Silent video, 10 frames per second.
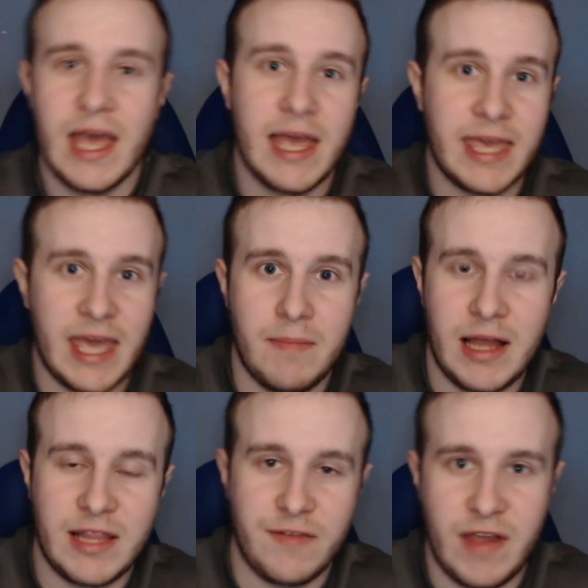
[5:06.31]
at getting
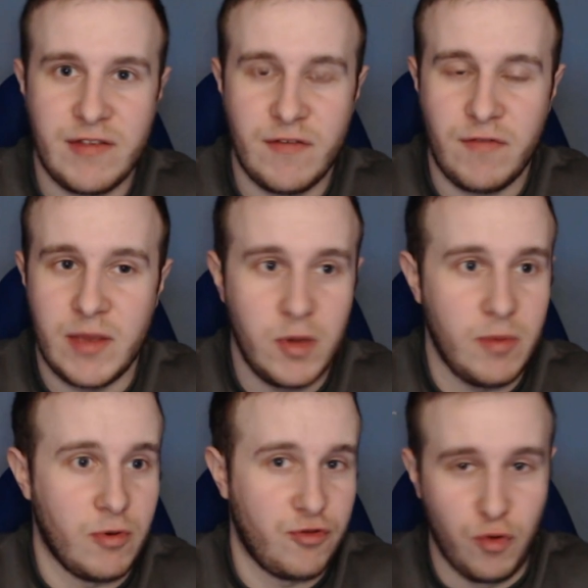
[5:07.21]
back defensively and we
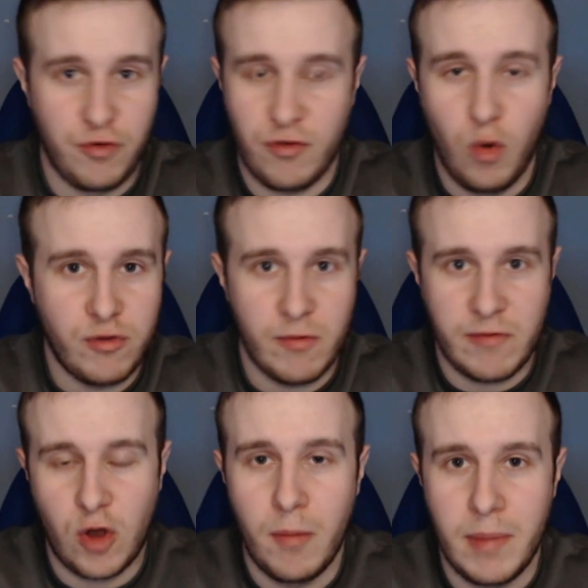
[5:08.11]
were so slow, so it was a
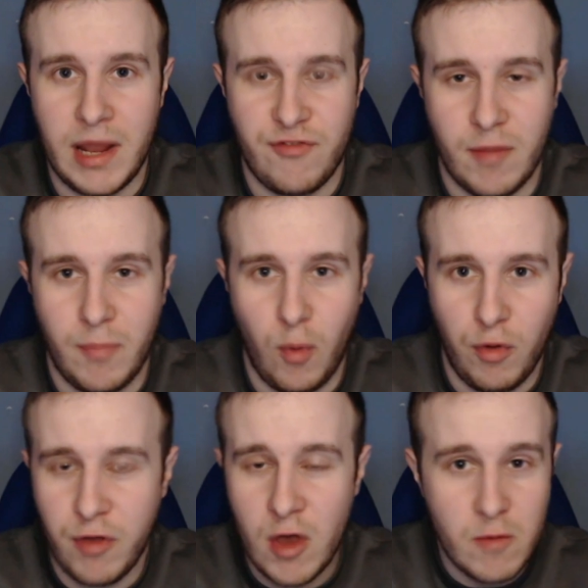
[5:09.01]
combination of both.